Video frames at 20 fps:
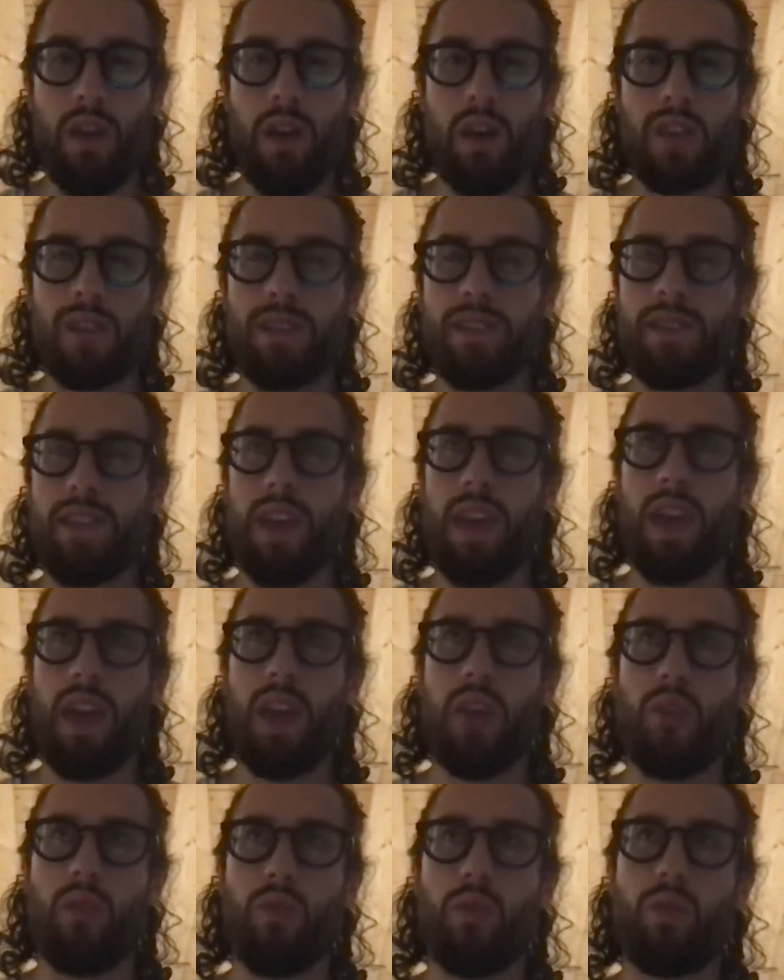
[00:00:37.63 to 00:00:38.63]
This is
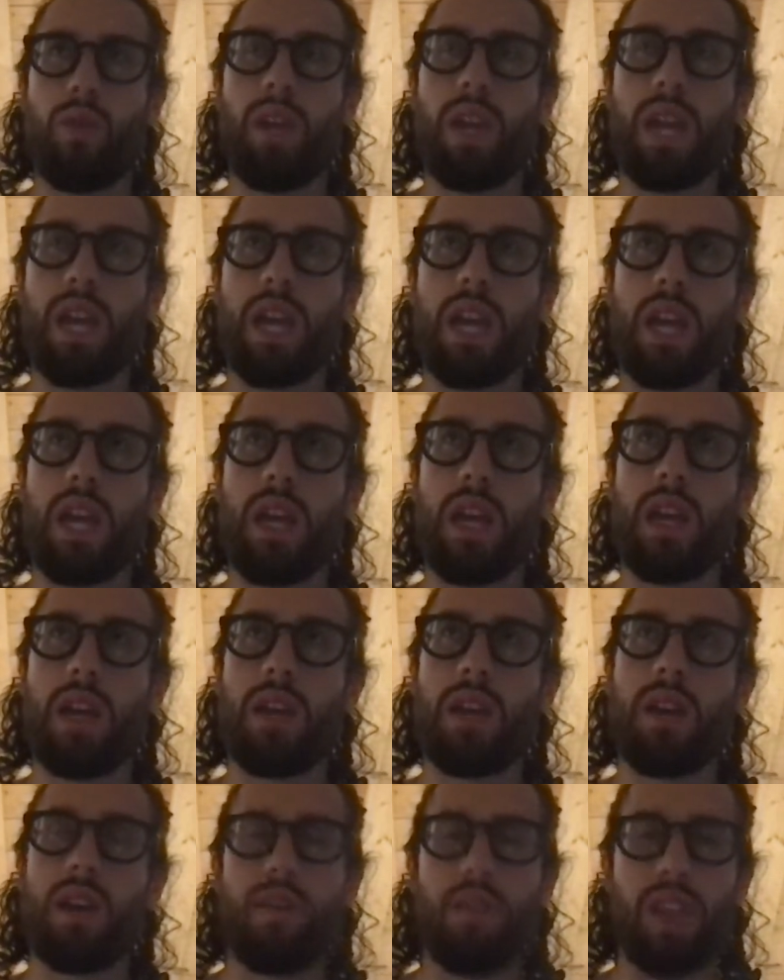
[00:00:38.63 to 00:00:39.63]
a
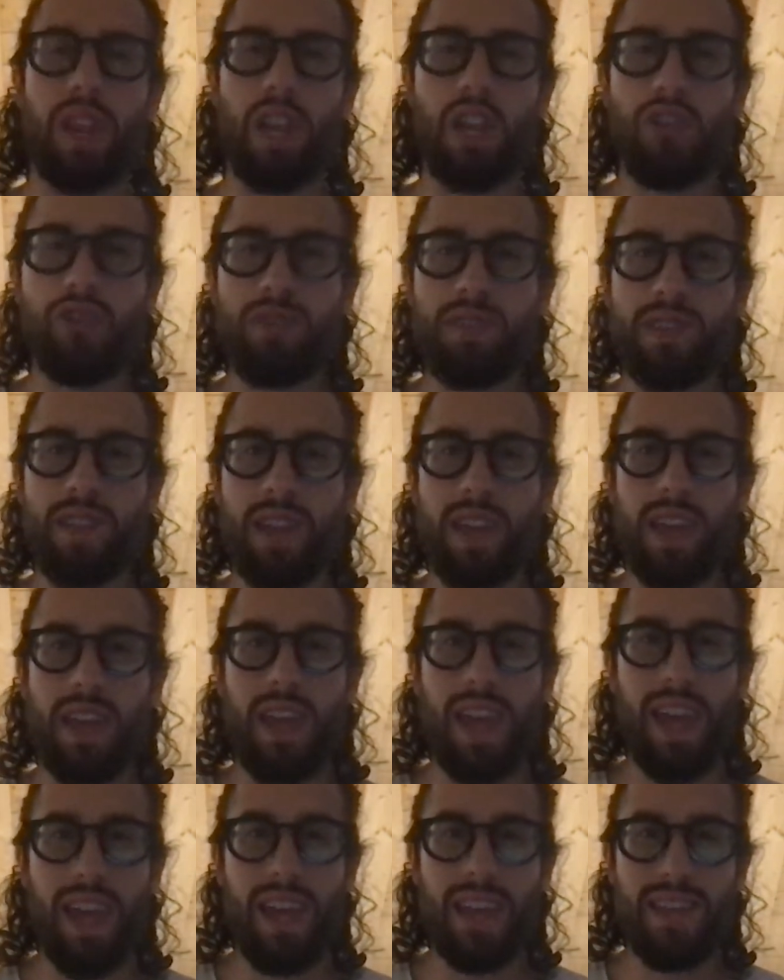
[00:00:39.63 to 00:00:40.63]
really kind of an interesting
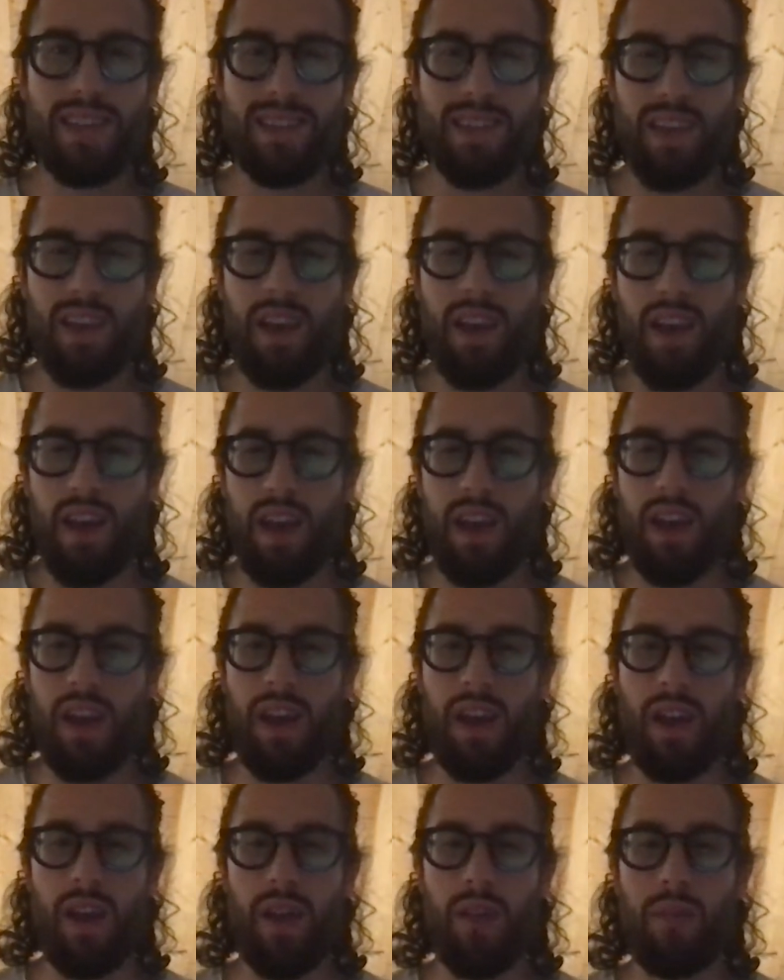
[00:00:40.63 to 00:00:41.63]
case,
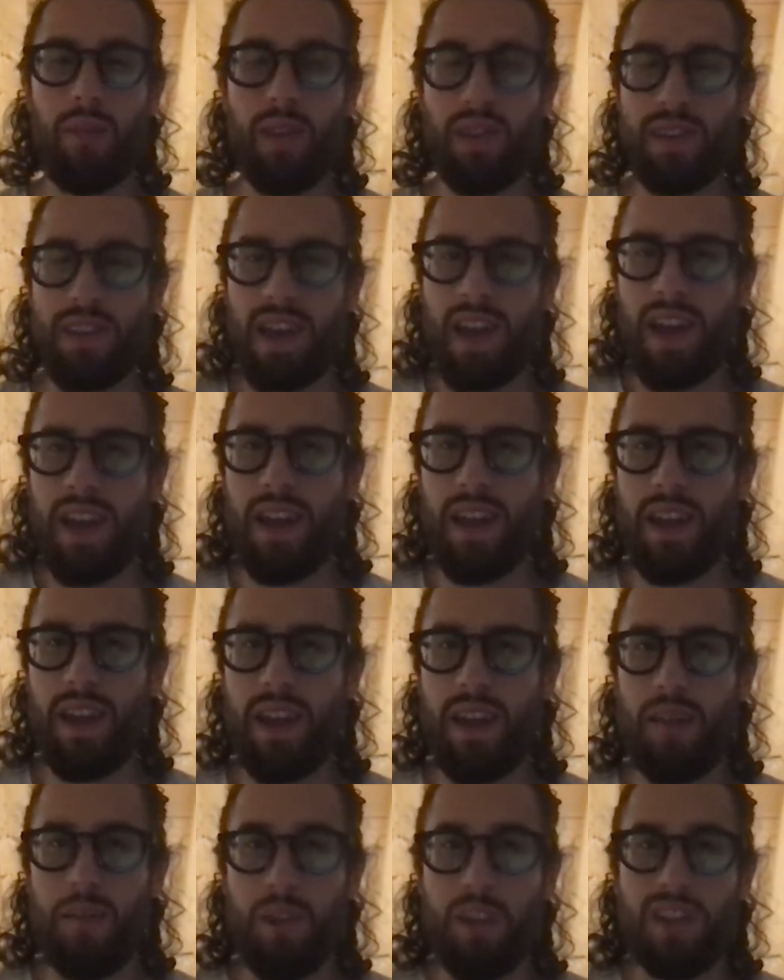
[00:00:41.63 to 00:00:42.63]
and because it
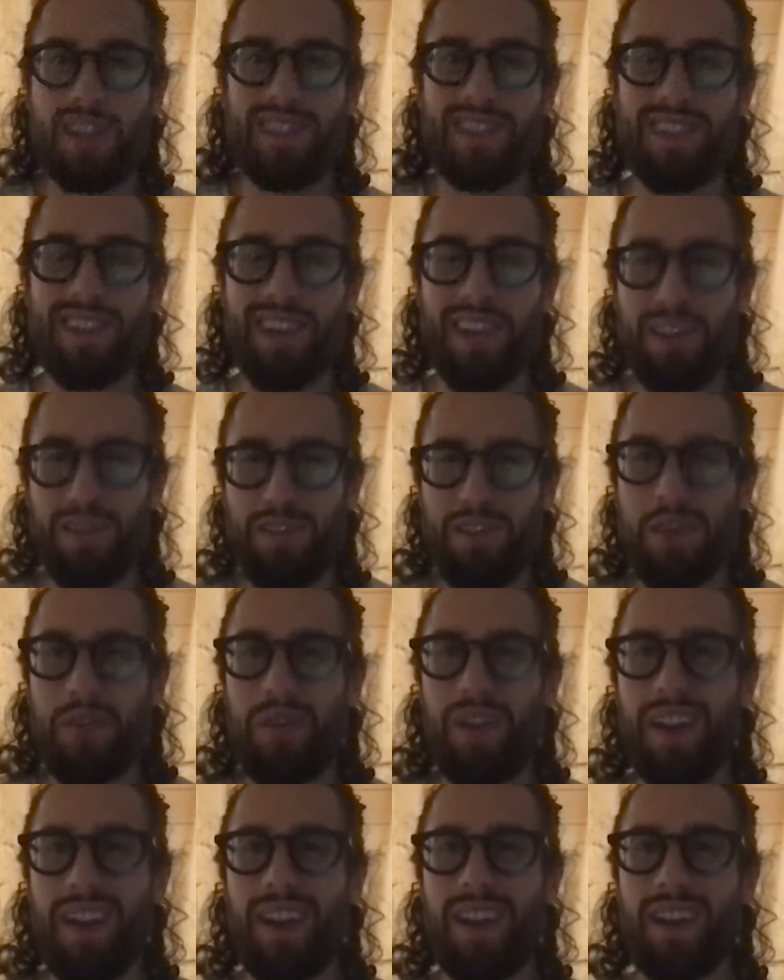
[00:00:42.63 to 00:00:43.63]
kind of
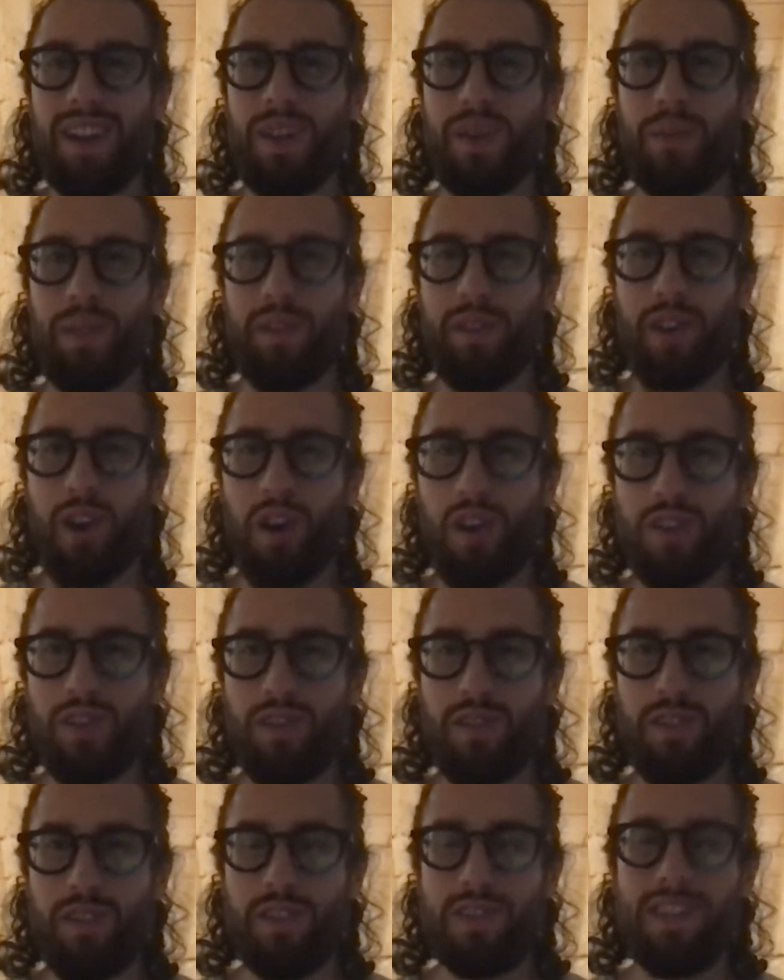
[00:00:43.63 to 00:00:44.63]
generated a little bit of
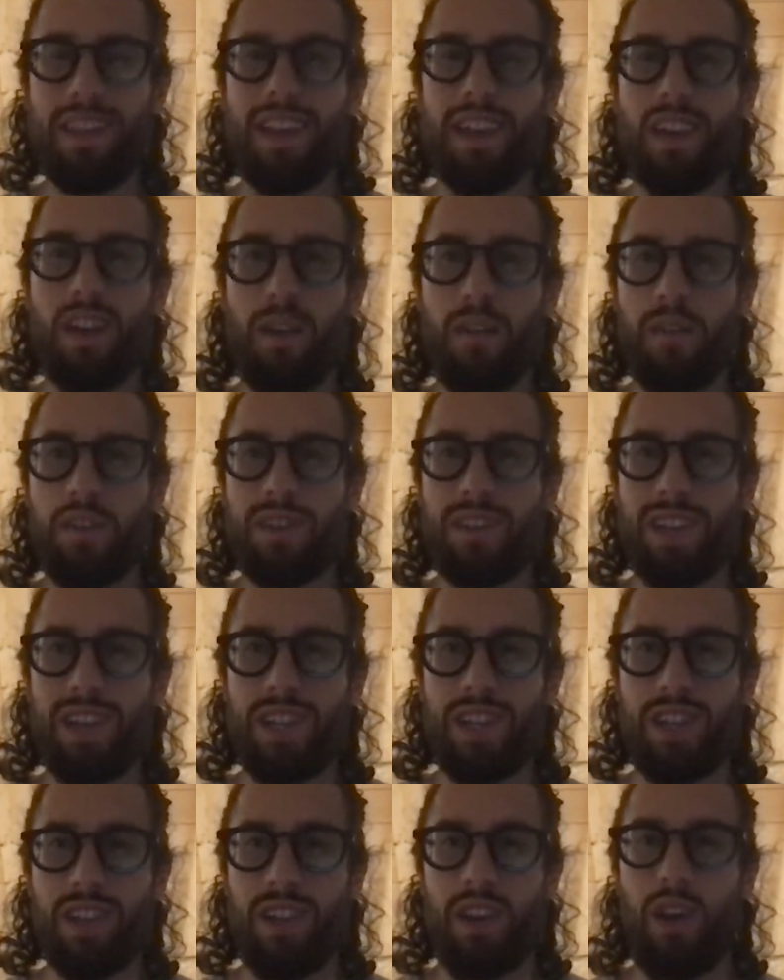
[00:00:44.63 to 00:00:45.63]
controversy and
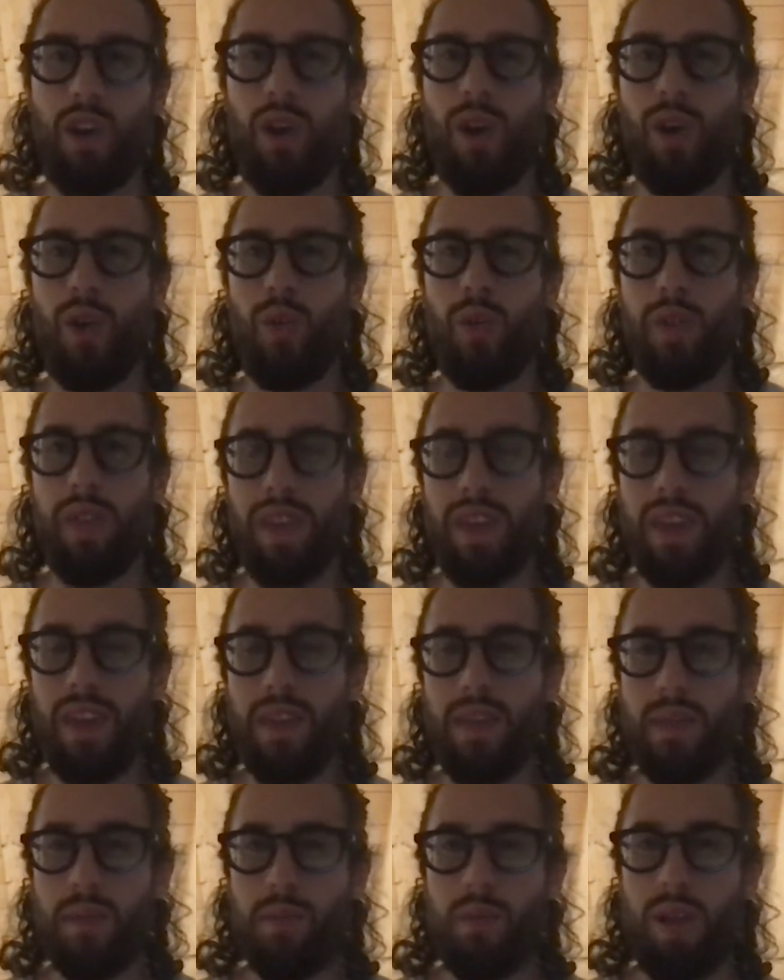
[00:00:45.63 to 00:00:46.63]
conversation
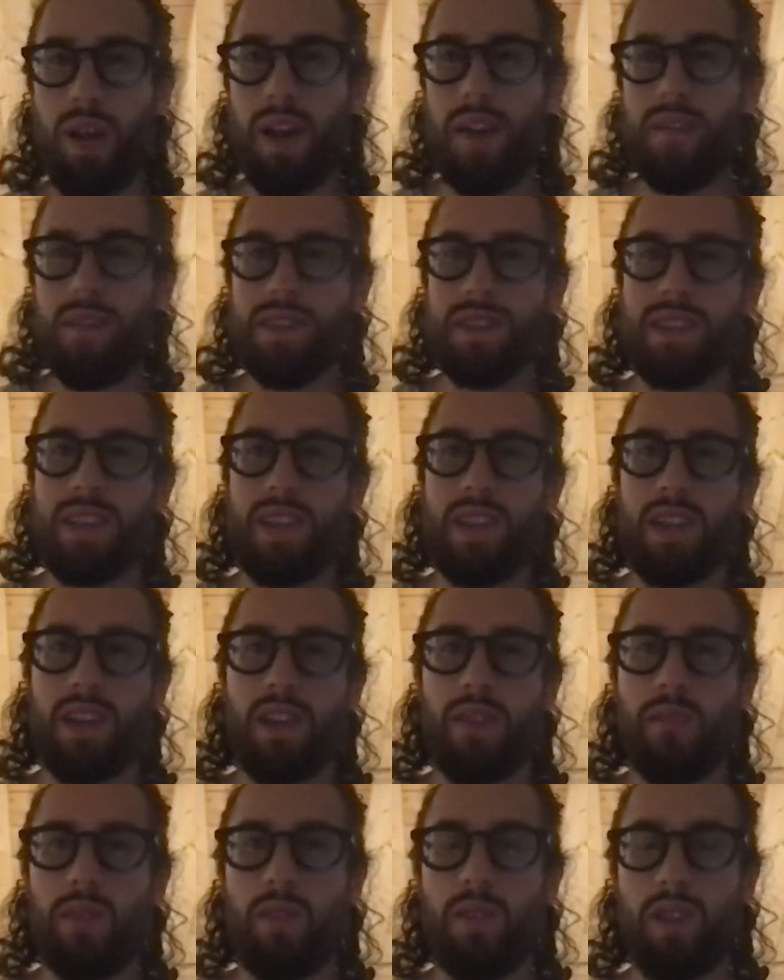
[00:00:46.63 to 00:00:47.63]
within the privacy
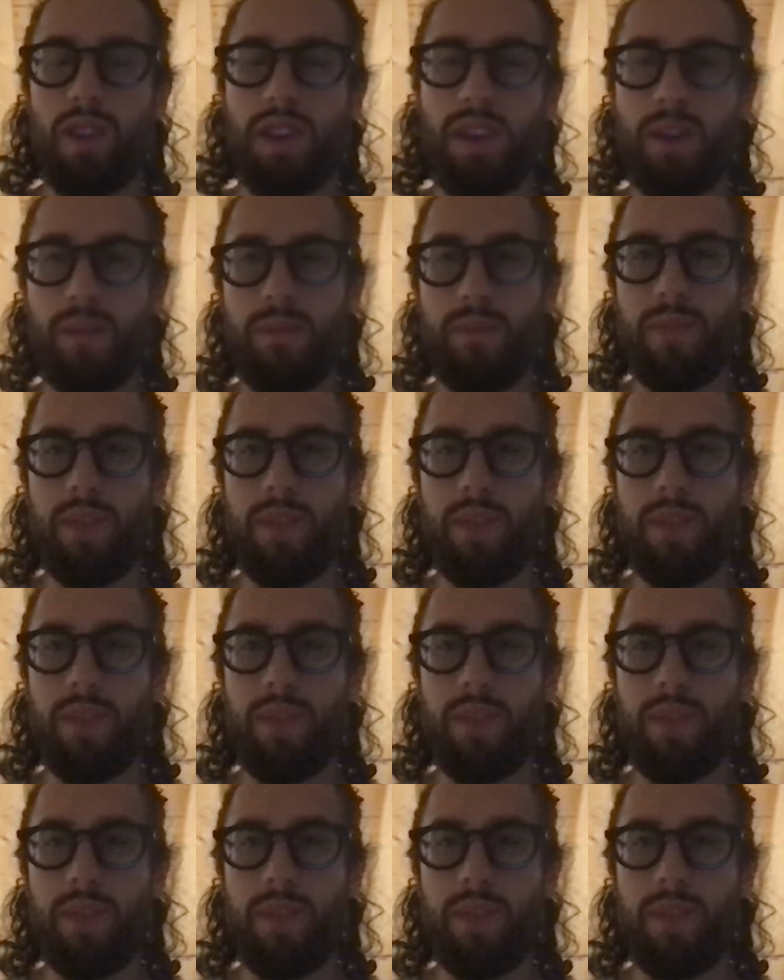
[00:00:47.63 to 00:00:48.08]
community.